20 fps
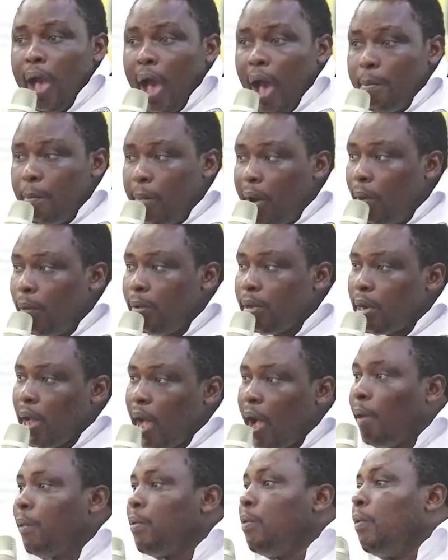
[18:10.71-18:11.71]
about
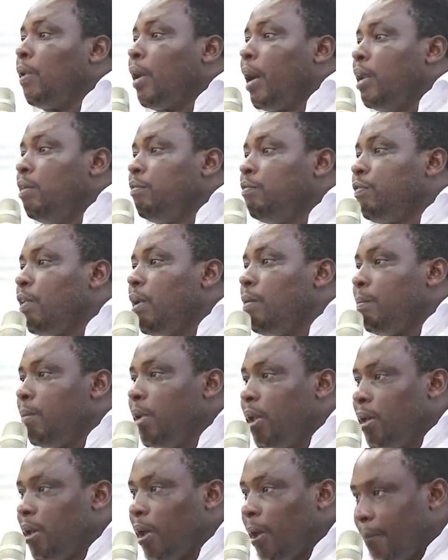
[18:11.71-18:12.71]
how you can farm
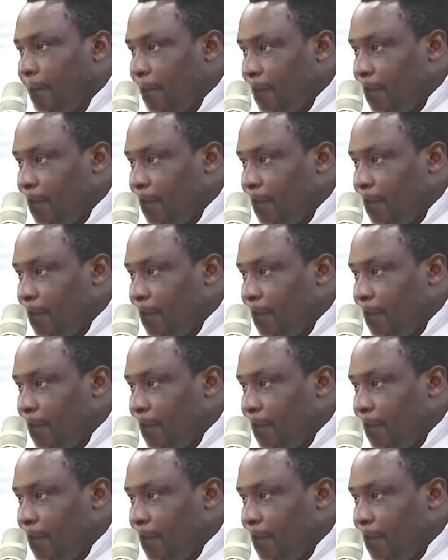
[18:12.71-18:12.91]
better.